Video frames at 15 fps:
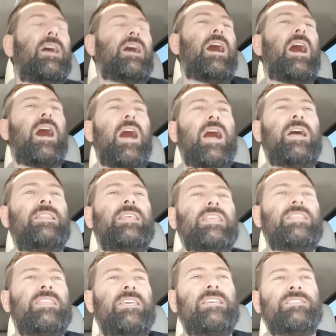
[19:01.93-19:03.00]
on
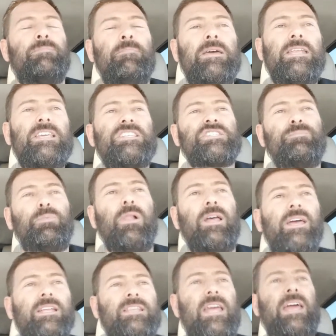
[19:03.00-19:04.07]
these mini
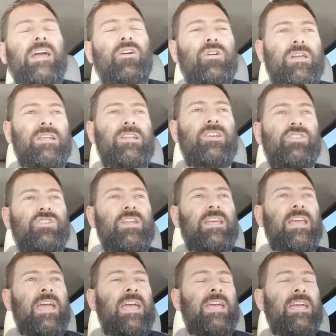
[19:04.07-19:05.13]
split air
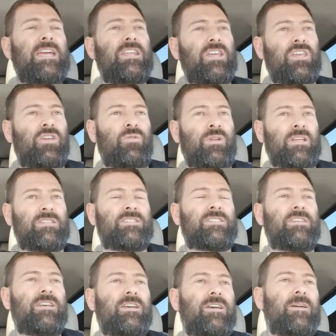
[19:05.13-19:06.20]
conditioning heating
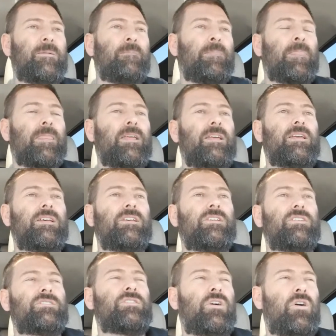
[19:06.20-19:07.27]
units.
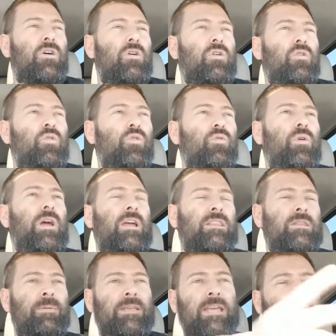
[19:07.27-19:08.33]
So at
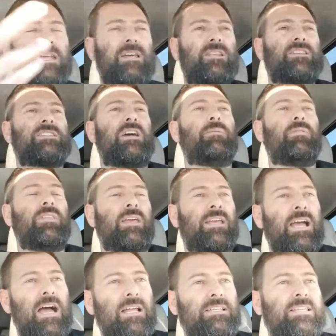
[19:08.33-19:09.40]
the beginning of the summer, they
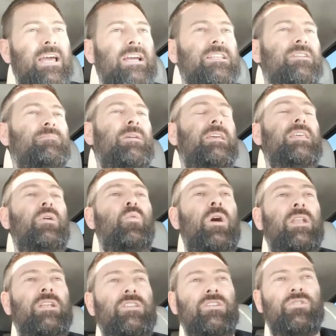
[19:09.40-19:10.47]
contacted me. They
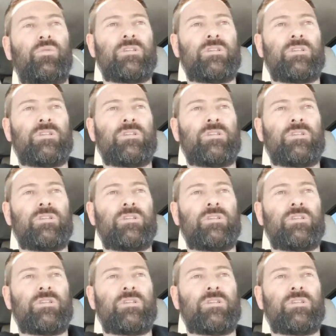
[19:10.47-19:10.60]
wanted to do a